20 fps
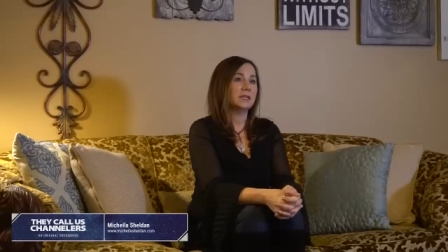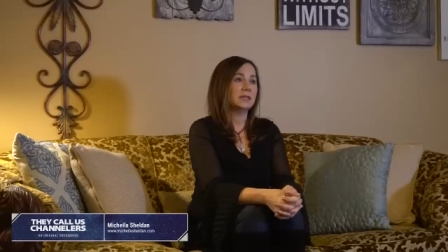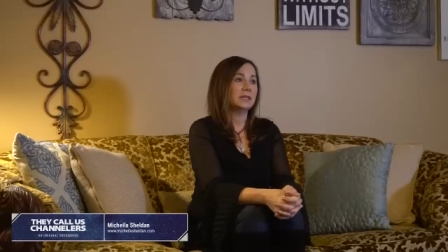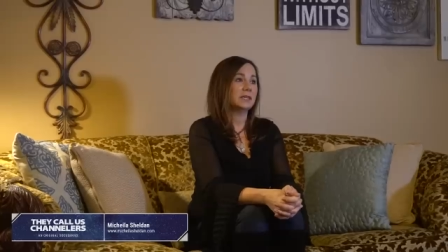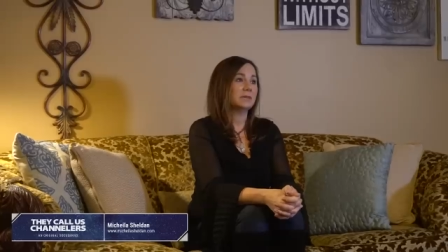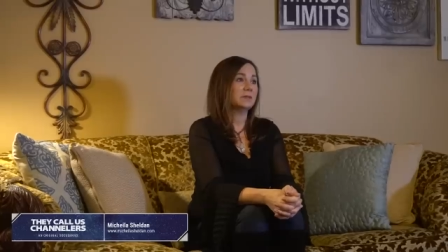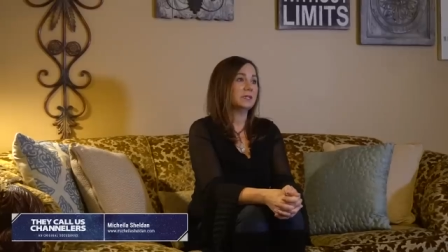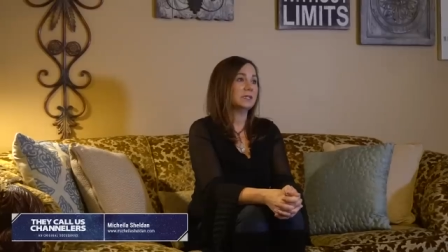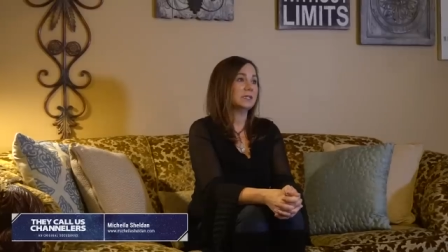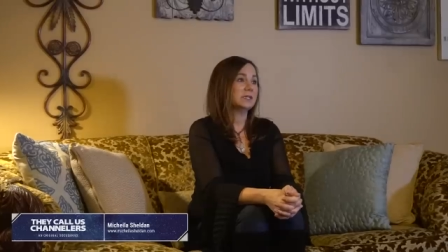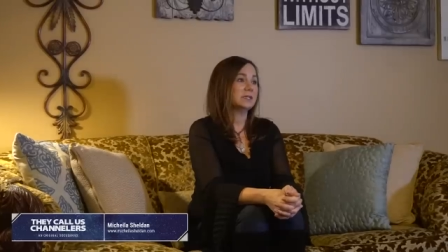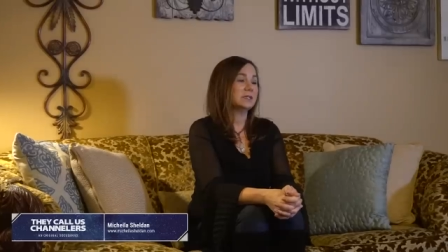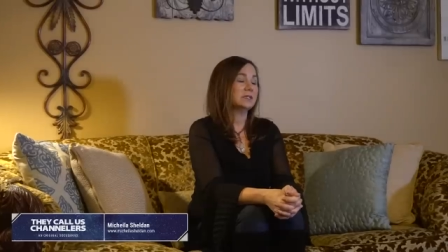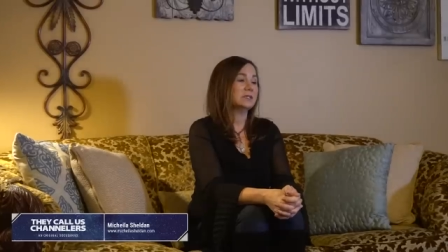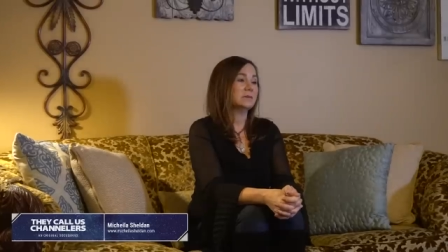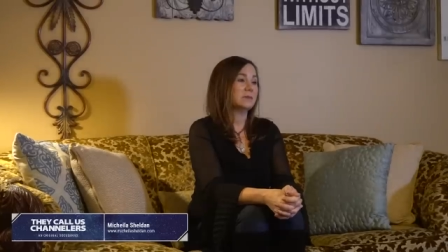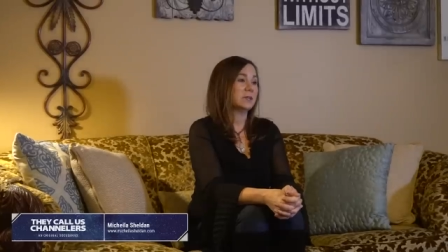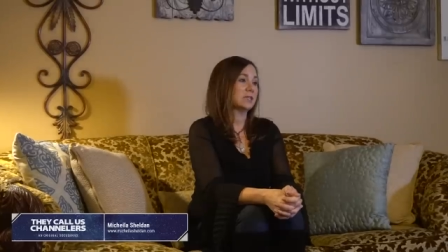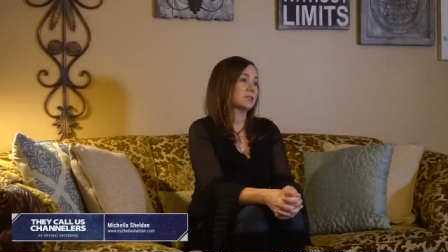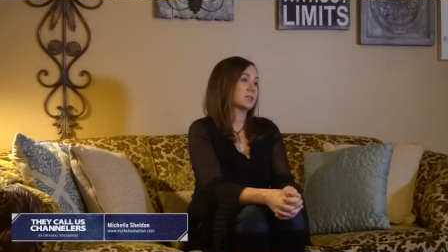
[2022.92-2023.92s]
limited
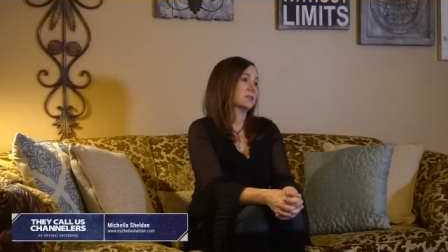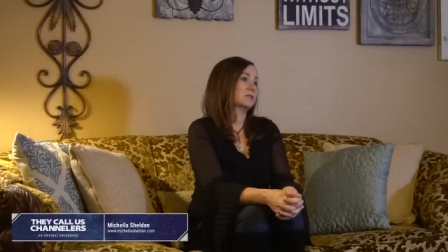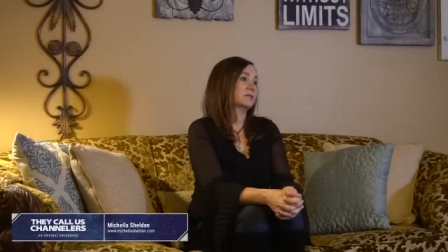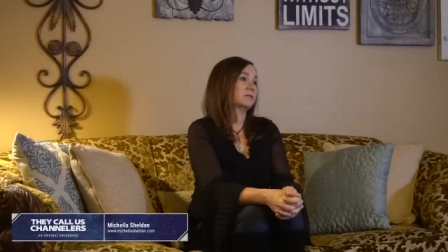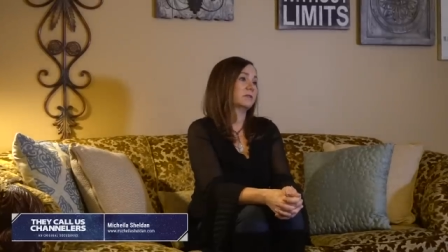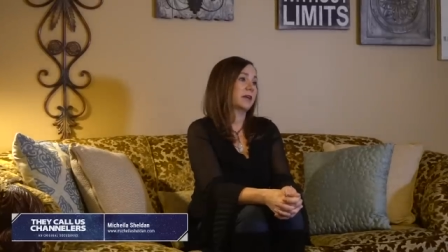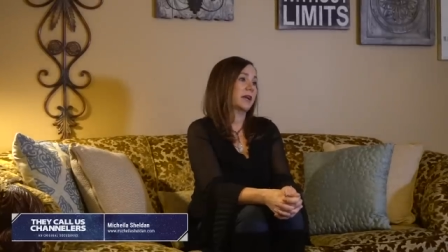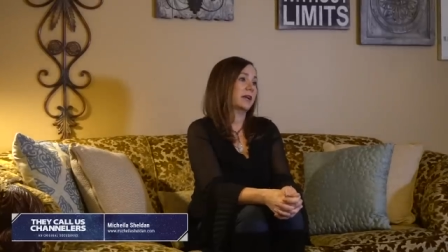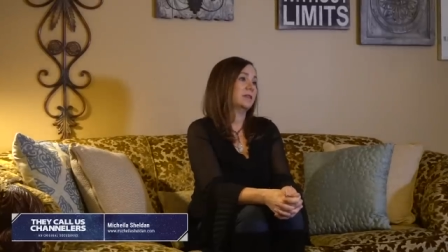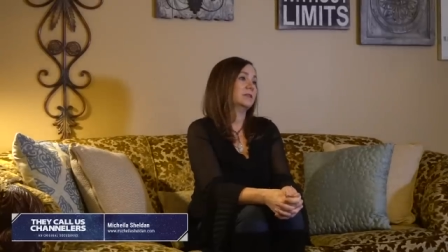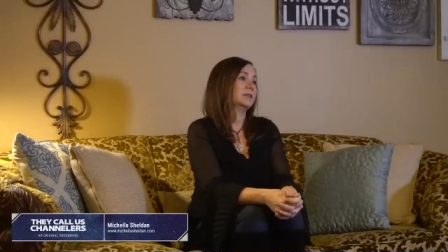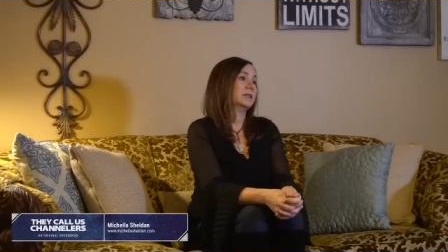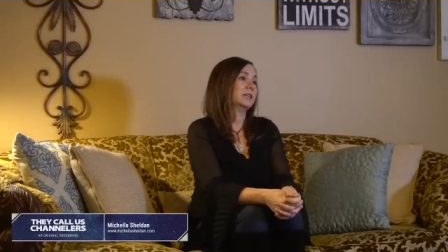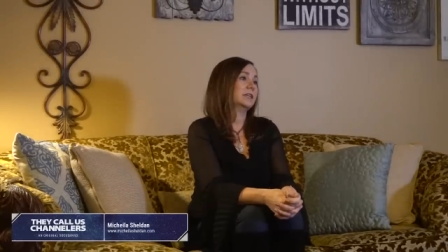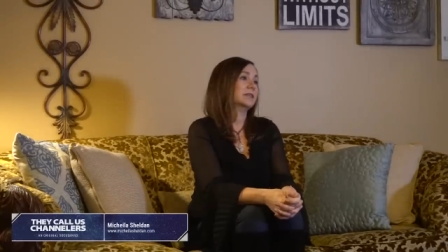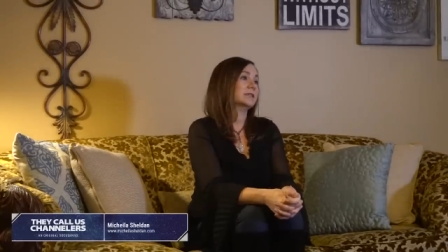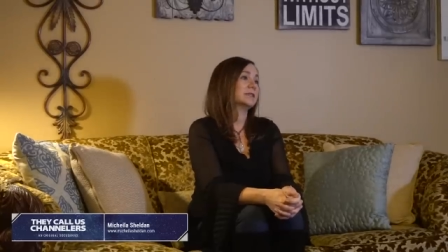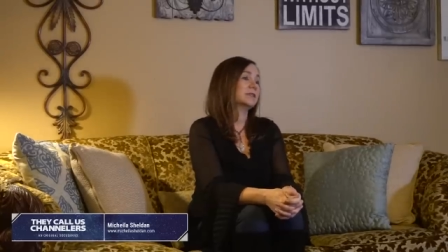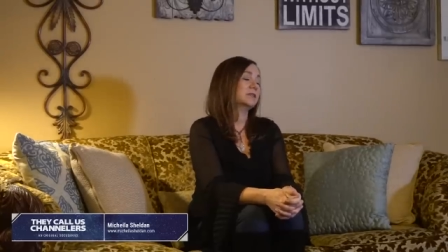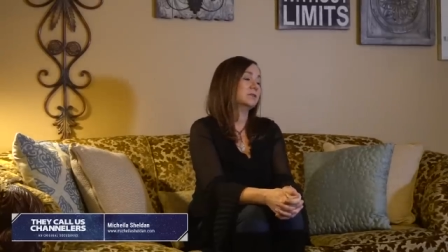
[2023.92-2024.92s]
dimensional
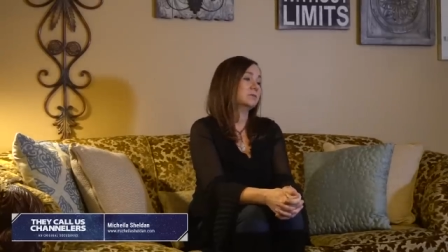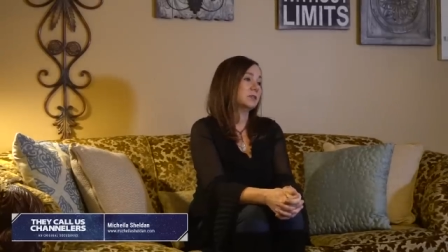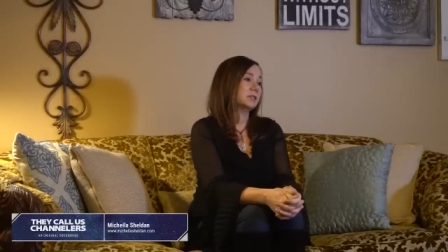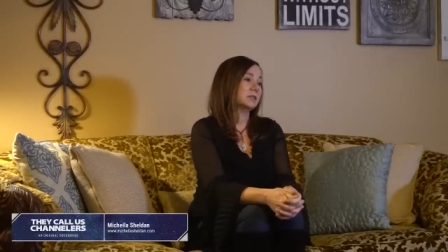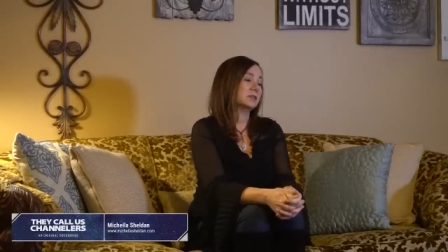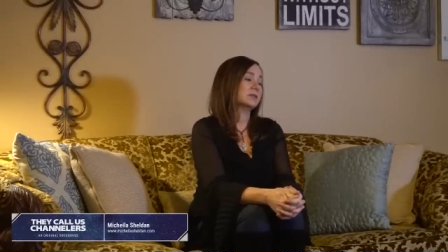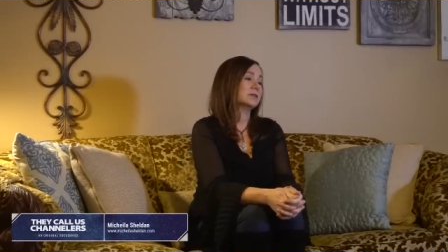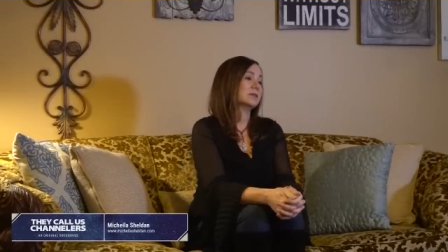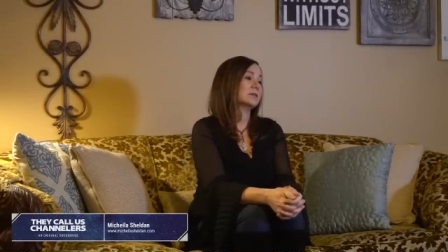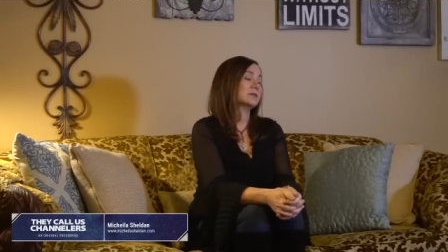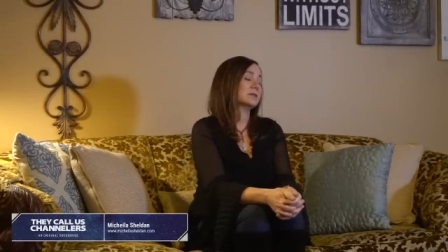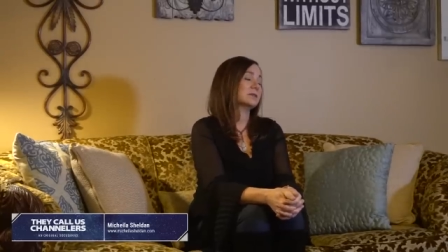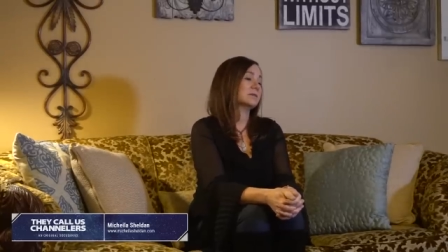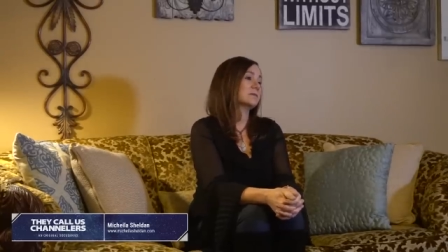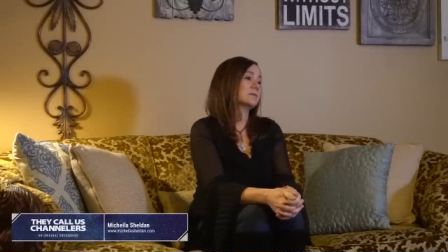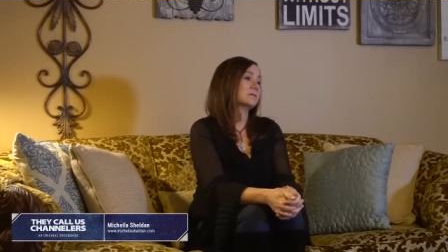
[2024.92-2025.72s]
reality as humans.